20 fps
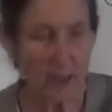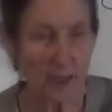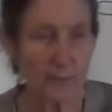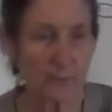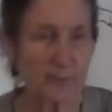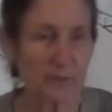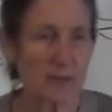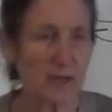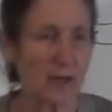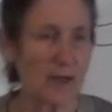
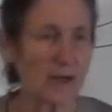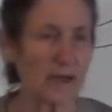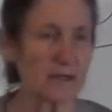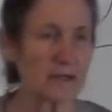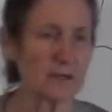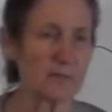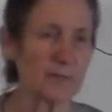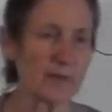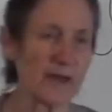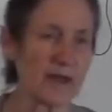apply
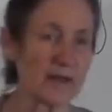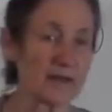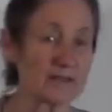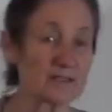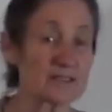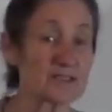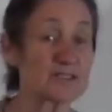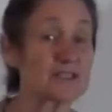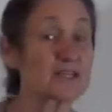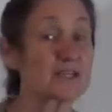it
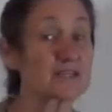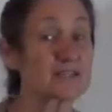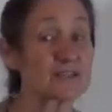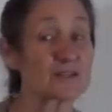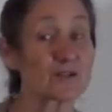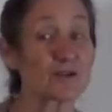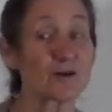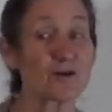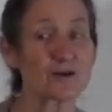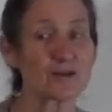about 6
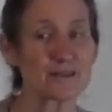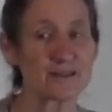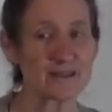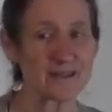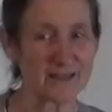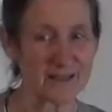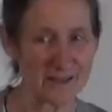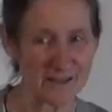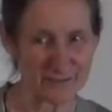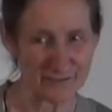o'clock in
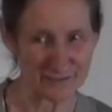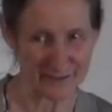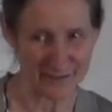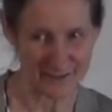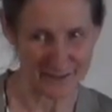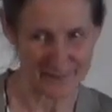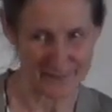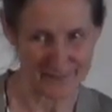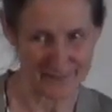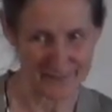the
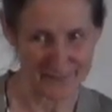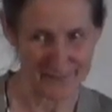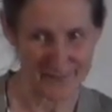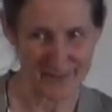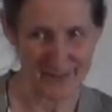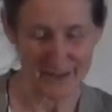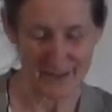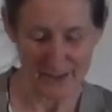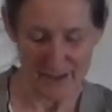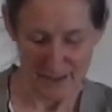evening
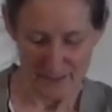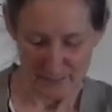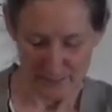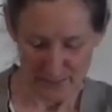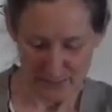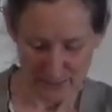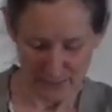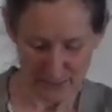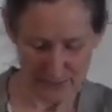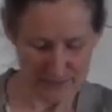
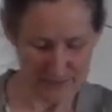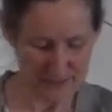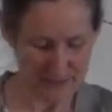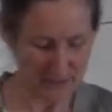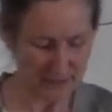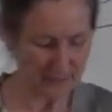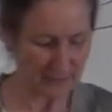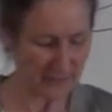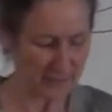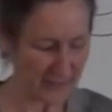because
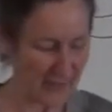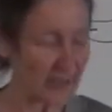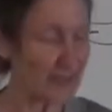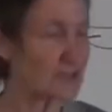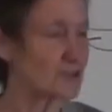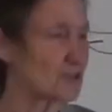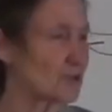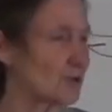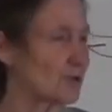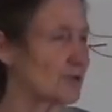if
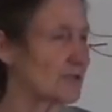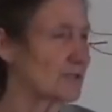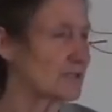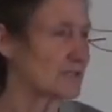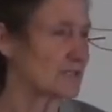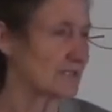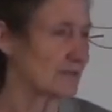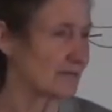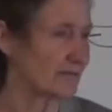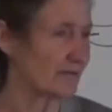that joint
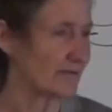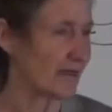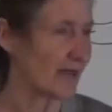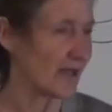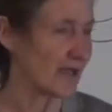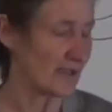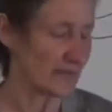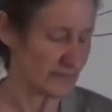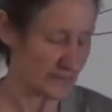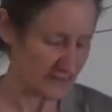is
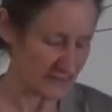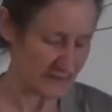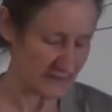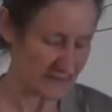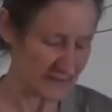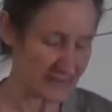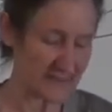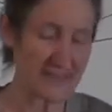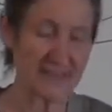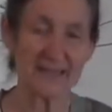inflamed, the
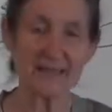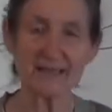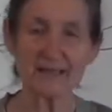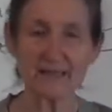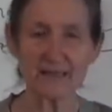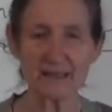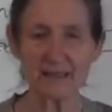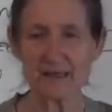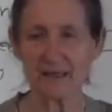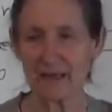
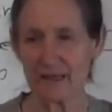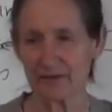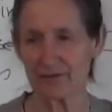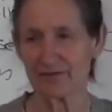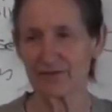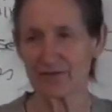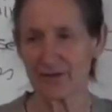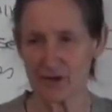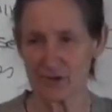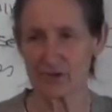skin can get
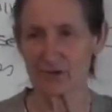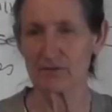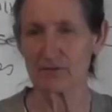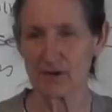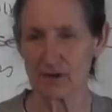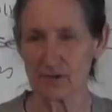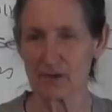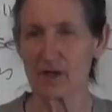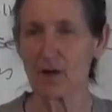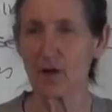very,
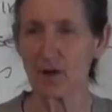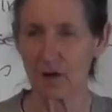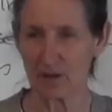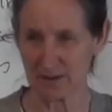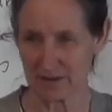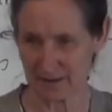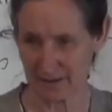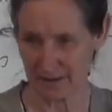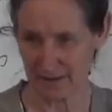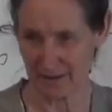very
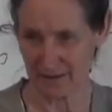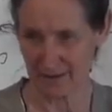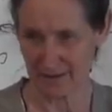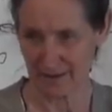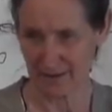hot.